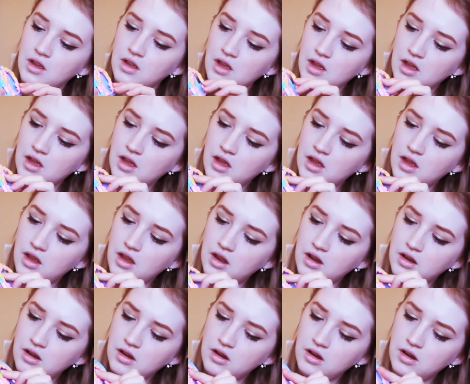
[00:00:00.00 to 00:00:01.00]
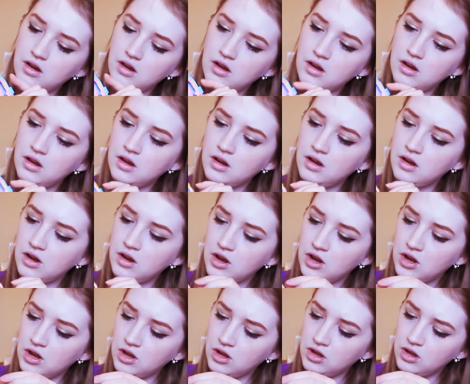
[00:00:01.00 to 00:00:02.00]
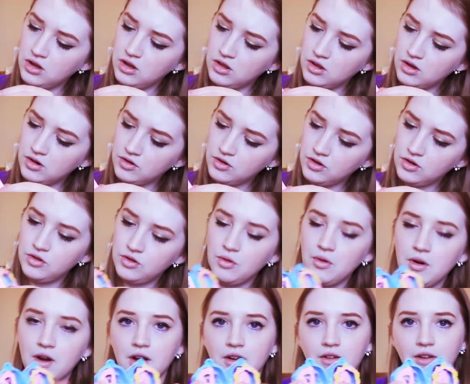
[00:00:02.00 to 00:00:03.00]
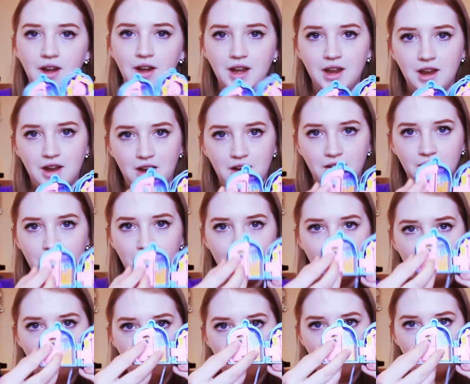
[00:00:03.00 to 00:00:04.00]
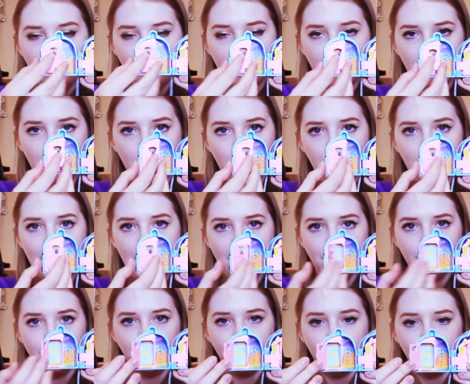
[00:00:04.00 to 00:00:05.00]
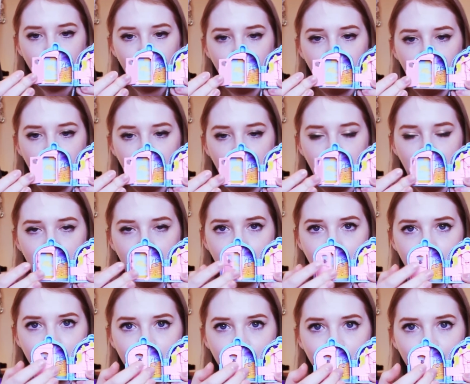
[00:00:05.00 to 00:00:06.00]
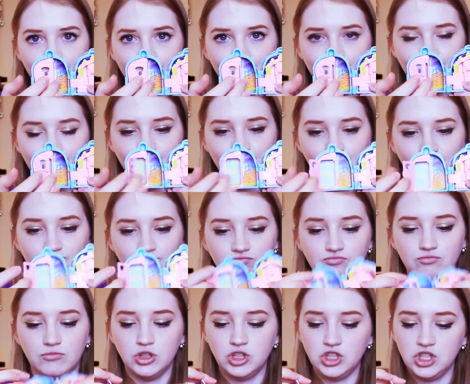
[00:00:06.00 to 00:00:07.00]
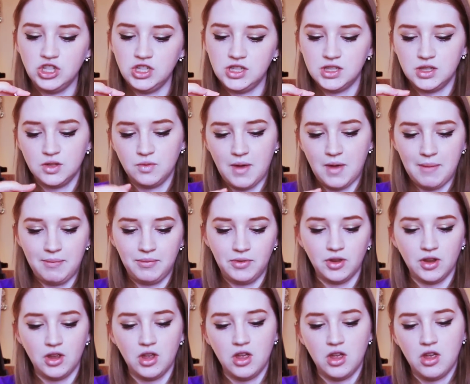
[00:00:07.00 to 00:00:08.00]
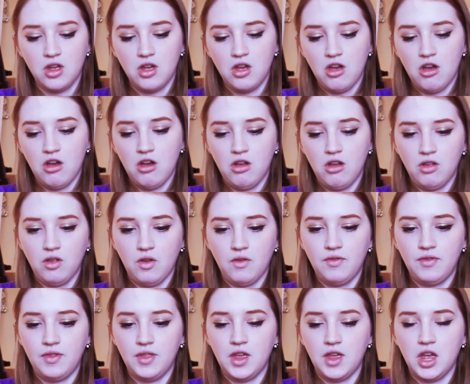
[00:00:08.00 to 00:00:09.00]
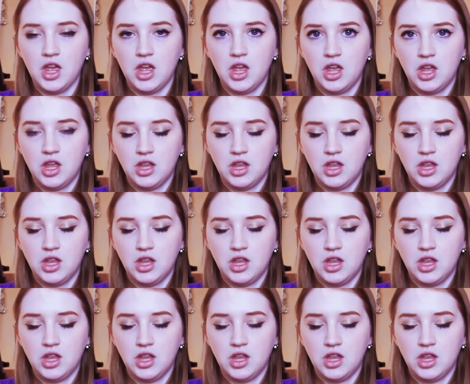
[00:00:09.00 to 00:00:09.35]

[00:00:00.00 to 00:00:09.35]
and there's a door right here for her old house that she lived in when she swept all of the